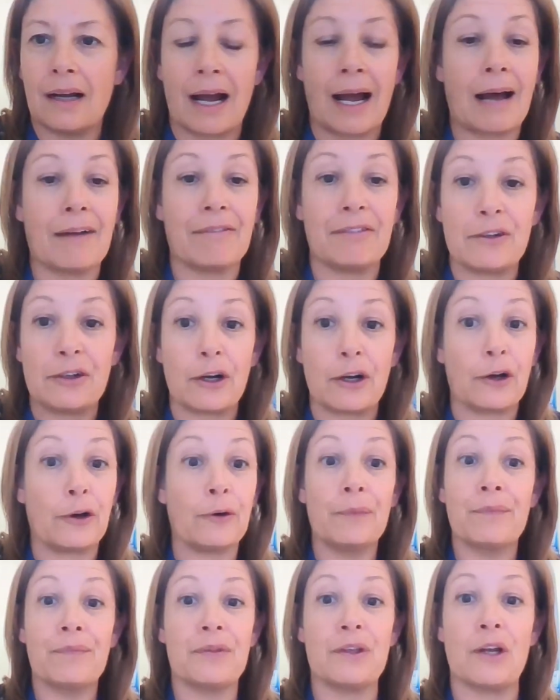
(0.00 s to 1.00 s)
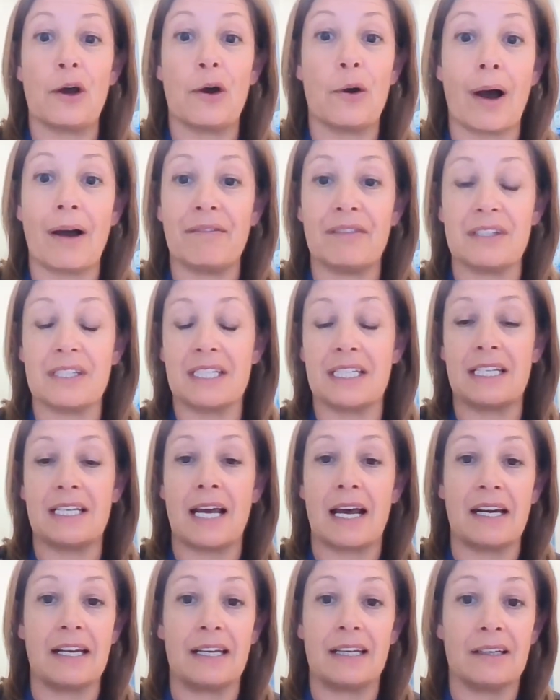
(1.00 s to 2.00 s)
I haven't. No, I haven't seen
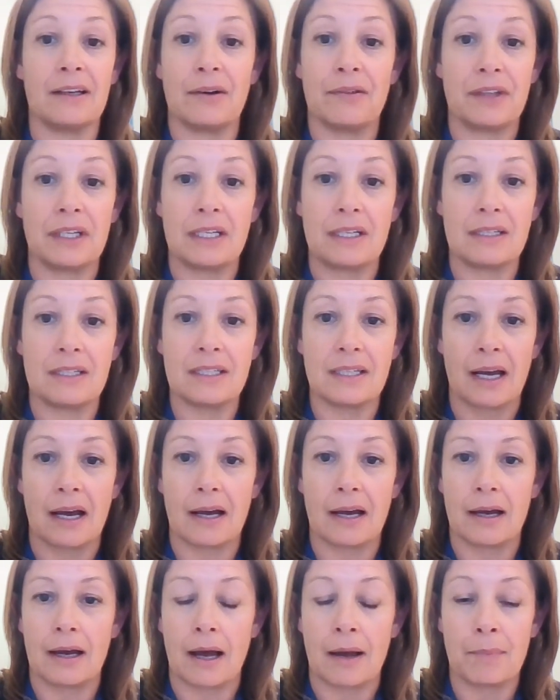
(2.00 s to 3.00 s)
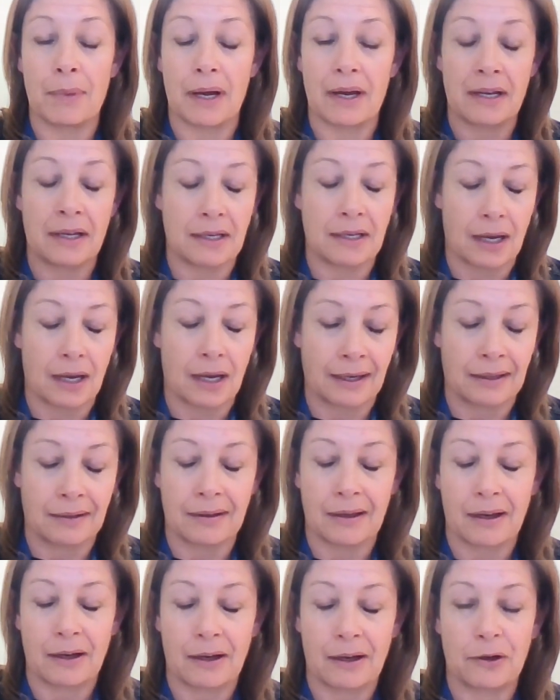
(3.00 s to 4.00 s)
any of these. But I
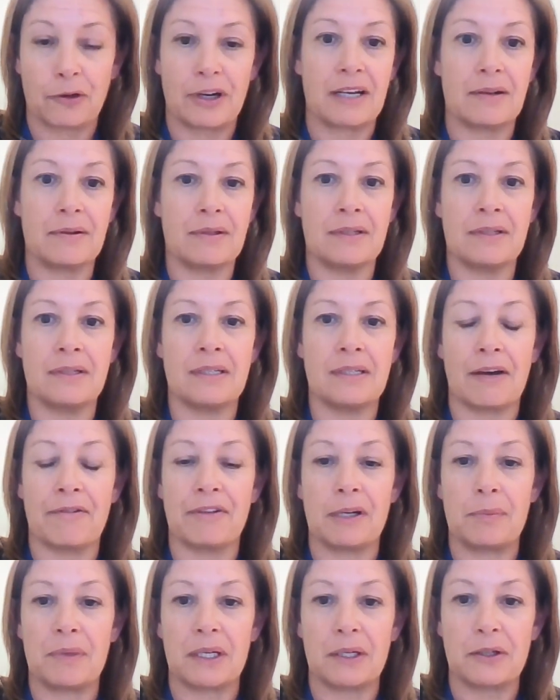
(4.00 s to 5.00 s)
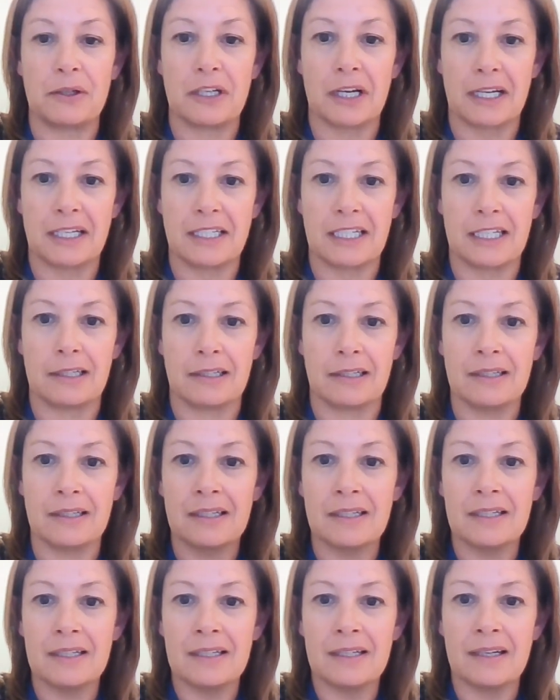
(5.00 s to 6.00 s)
agree, it'd definitely be a good idea.
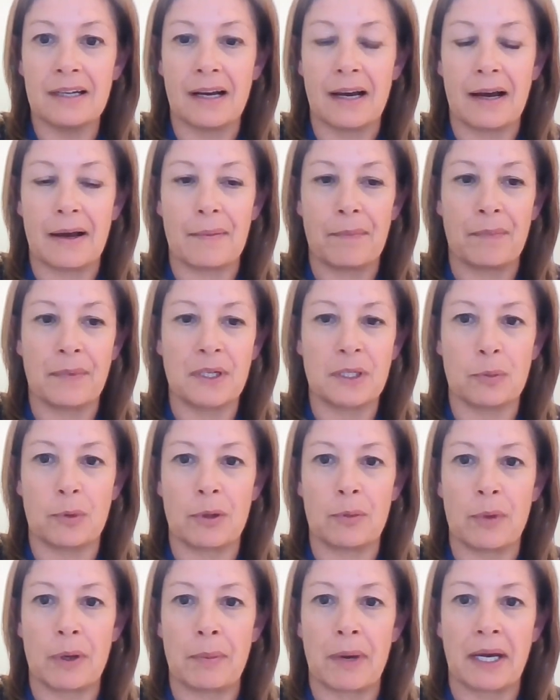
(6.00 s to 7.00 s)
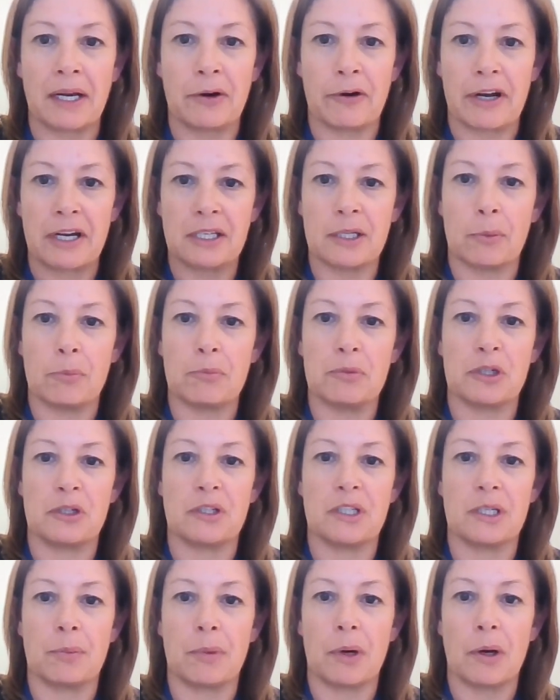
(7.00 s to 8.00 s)
Because we make great
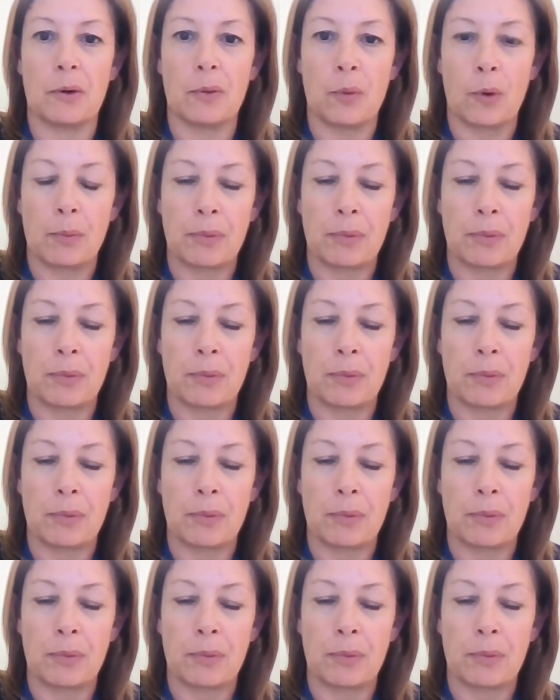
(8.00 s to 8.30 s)
assumptions about